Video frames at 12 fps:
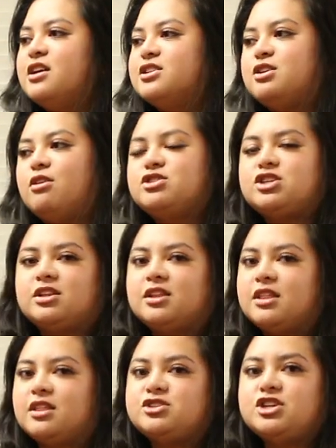So she
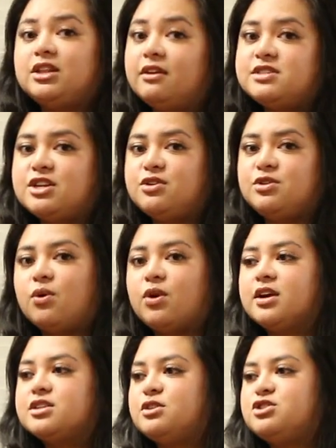she lives in New
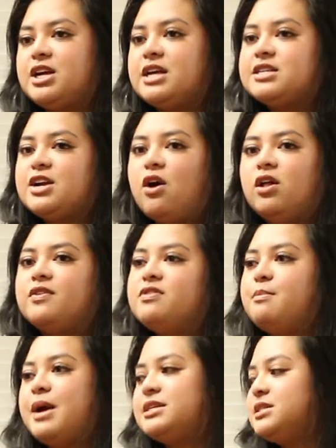York, so she has like all of
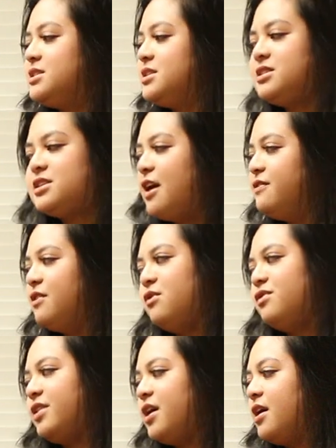the best stuff
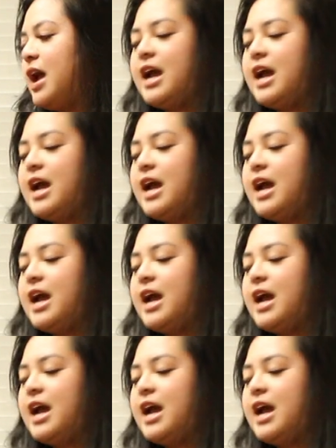over there.